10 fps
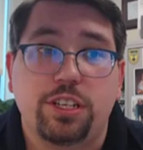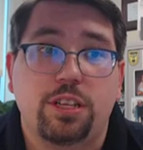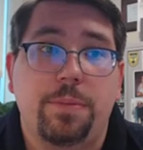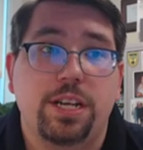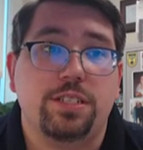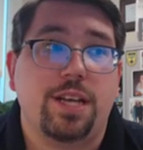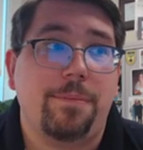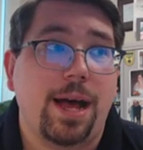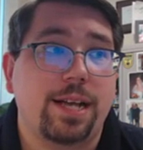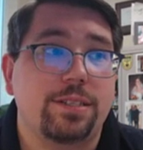patient's
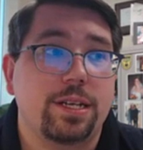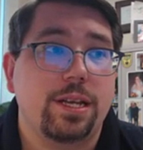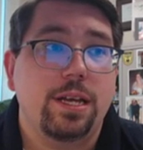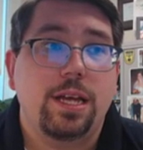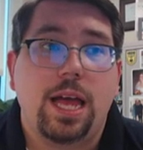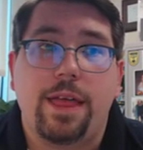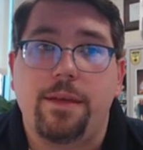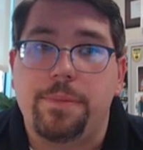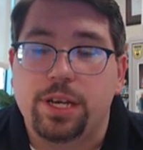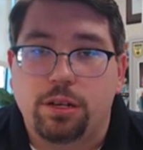hypoxic, and then
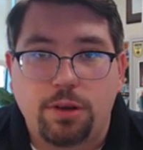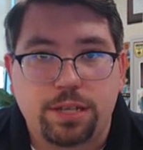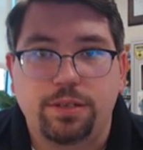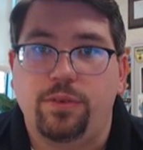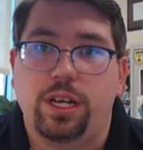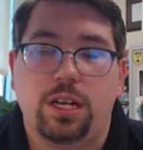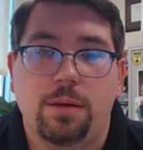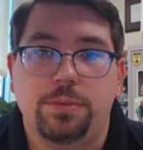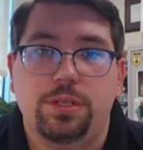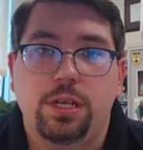be aggressive when it
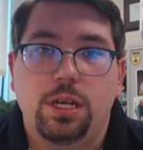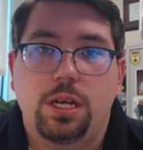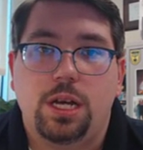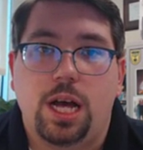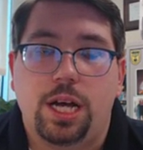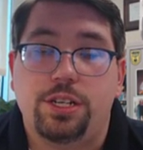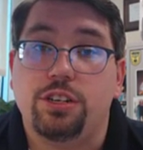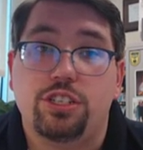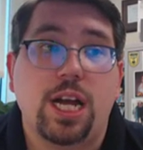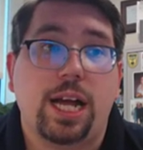comes uh, to your
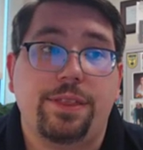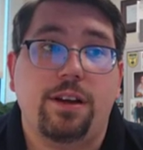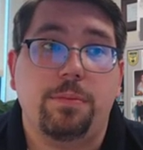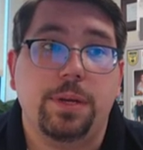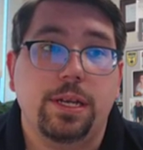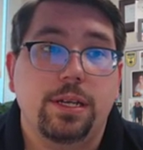shock therapy.